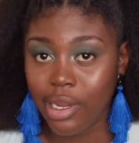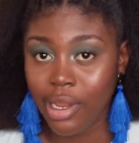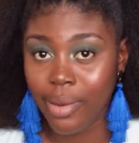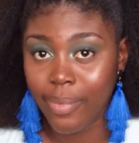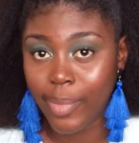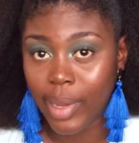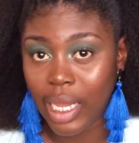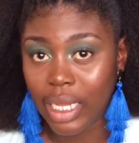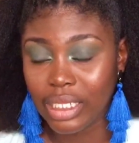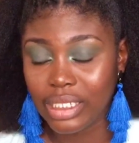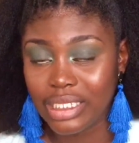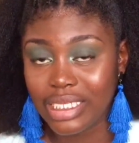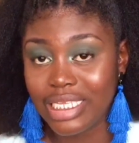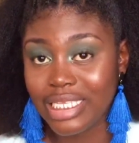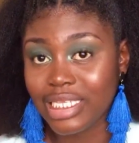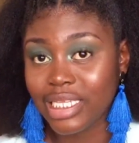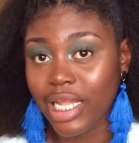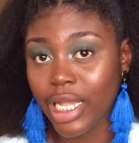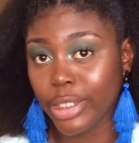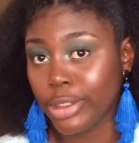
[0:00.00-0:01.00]
About
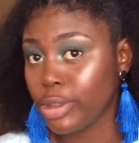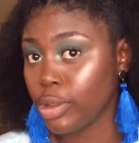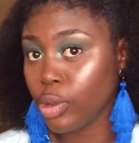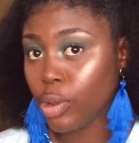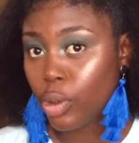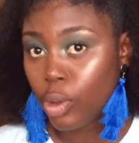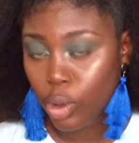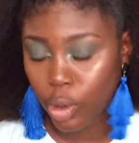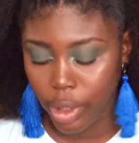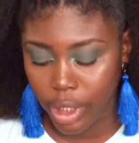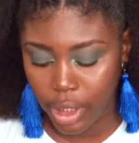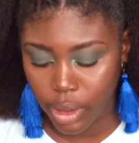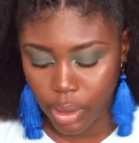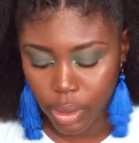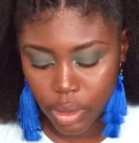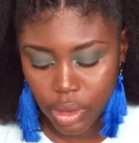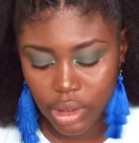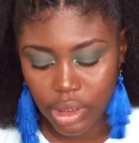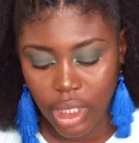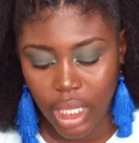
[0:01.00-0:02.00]
is natural
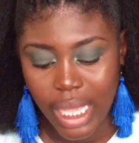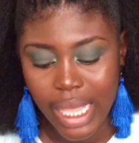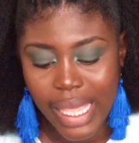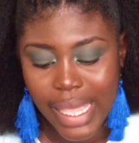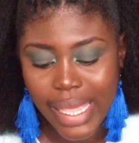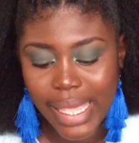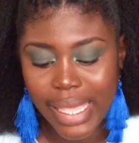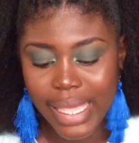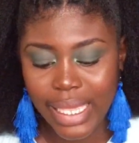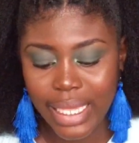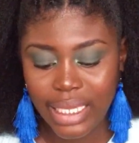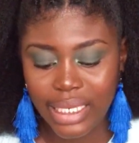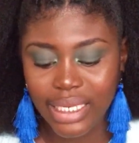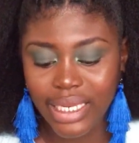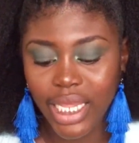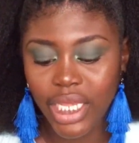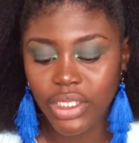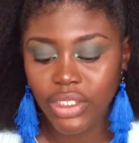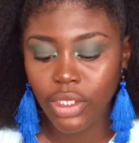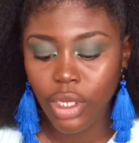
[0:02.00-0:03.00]
oils, and
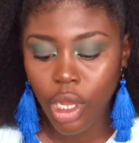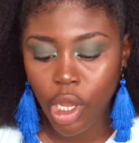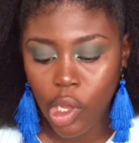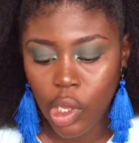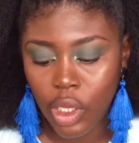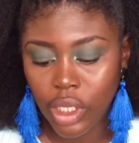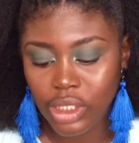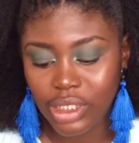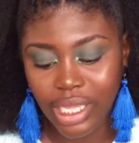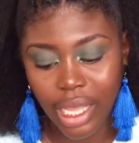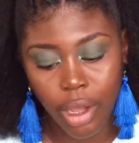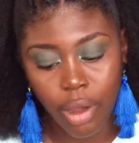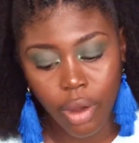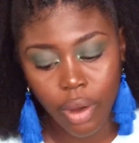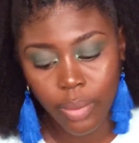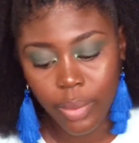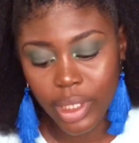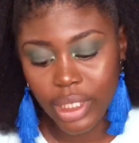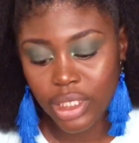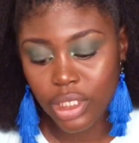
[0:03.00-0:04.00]
natural oils are
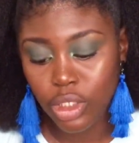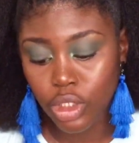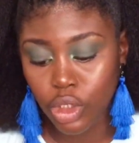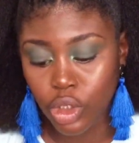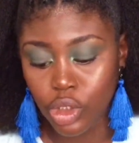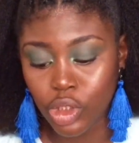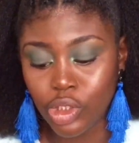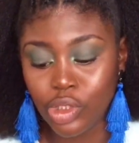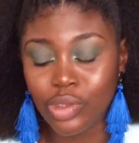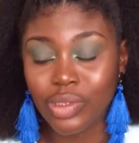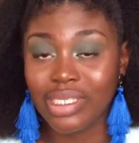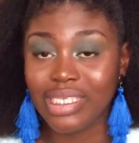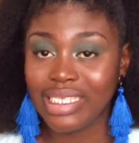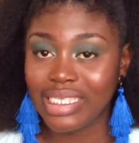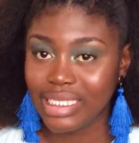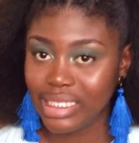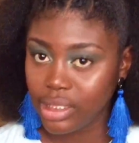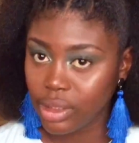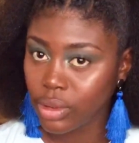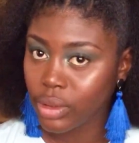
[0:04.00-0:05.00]
commonly used to
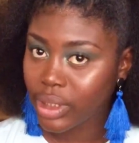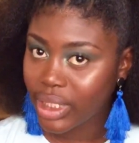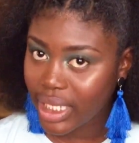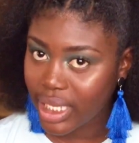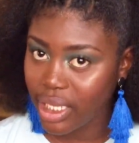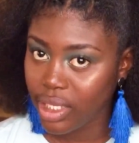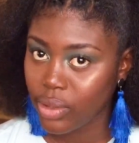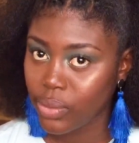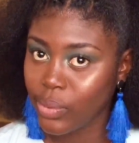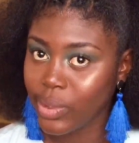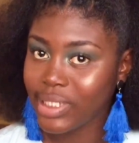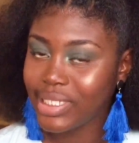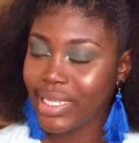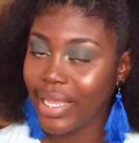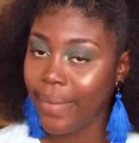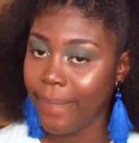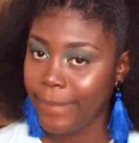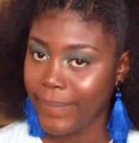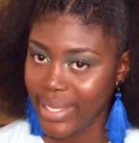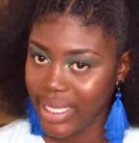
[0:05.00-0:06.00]
seal in
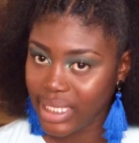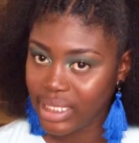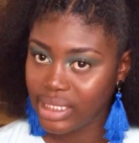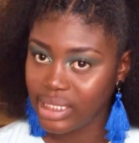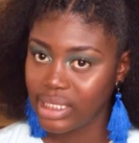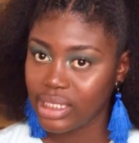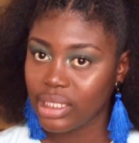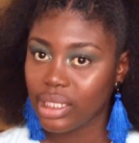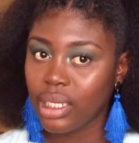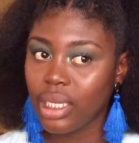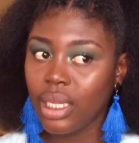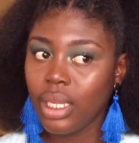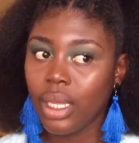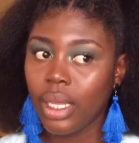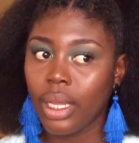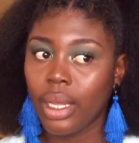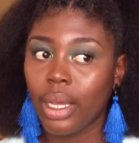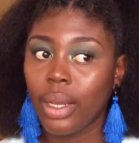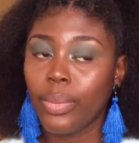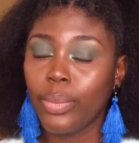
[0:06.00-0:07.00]
water-based
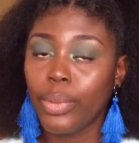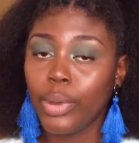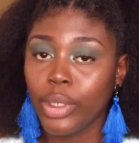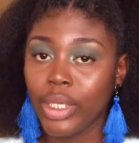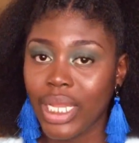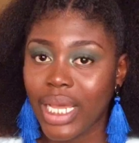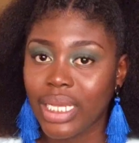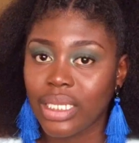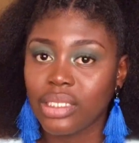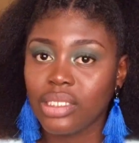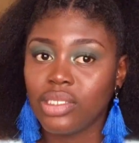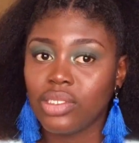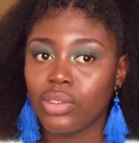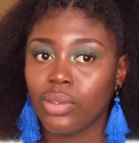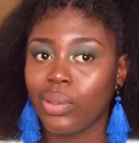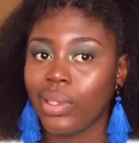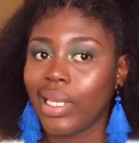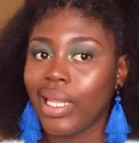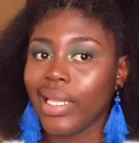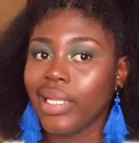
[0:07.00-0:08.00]
products,
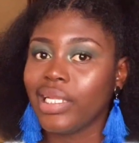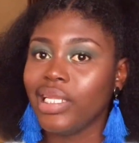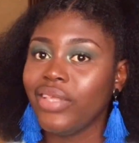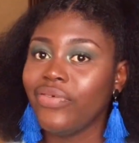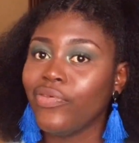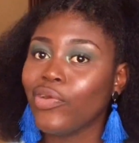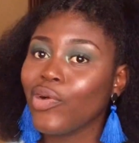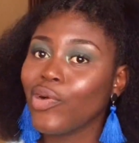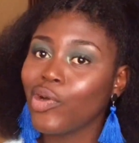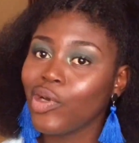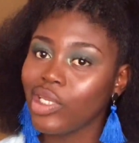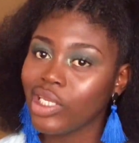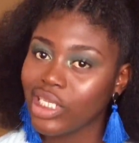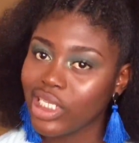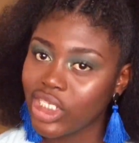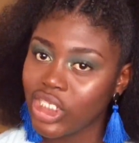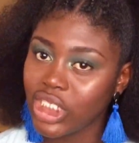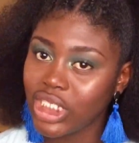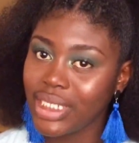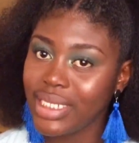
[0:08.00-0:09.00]
so like leave-in
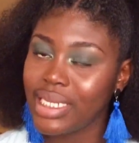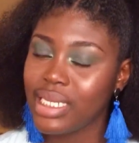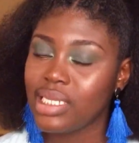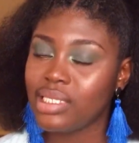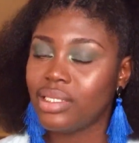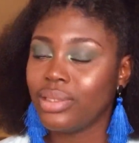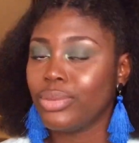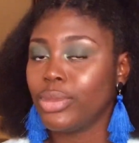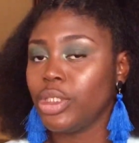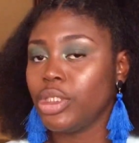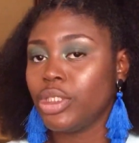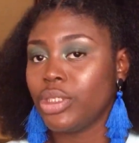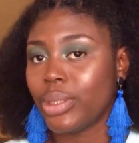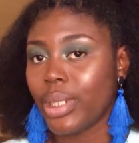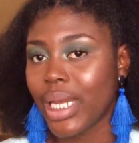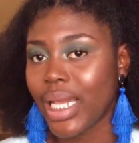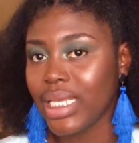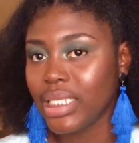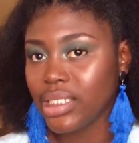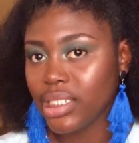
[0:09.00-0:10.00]
conditioners and
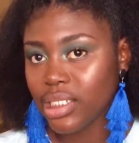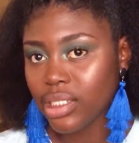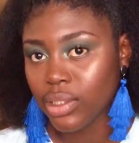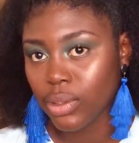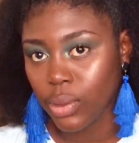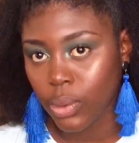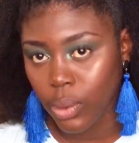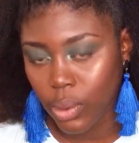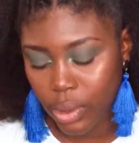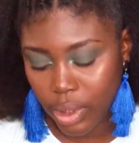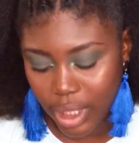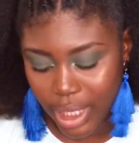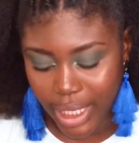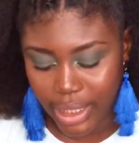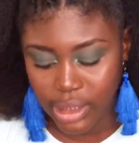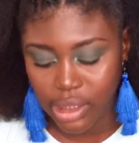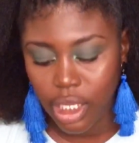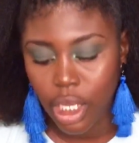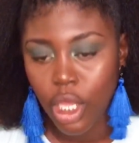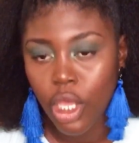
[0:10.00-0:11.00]
moisturizers and all
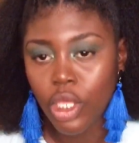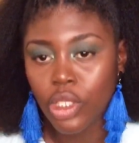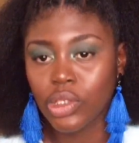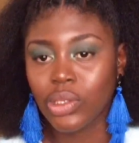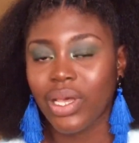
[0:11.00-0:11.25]
that.